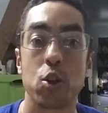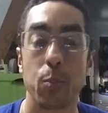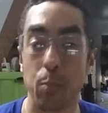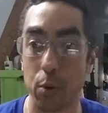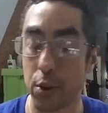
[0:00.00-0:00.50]

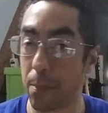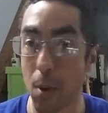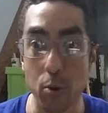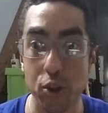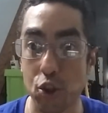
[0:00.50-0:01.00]
the
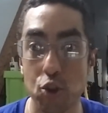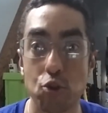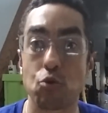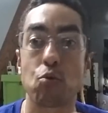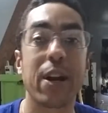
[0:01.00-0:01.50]
most
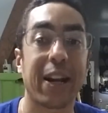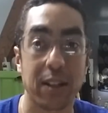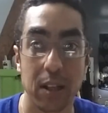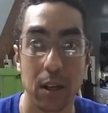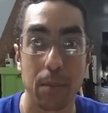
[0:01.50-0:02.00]

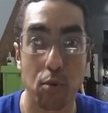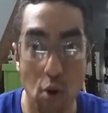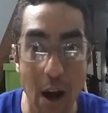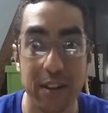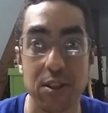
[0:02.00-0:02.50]
strict
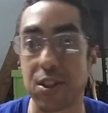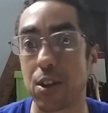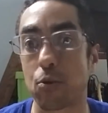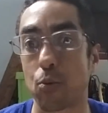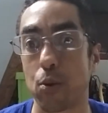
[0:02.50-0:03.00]

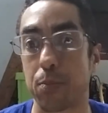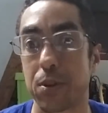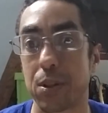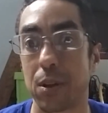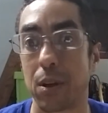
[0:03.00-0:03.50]
Protestant groups.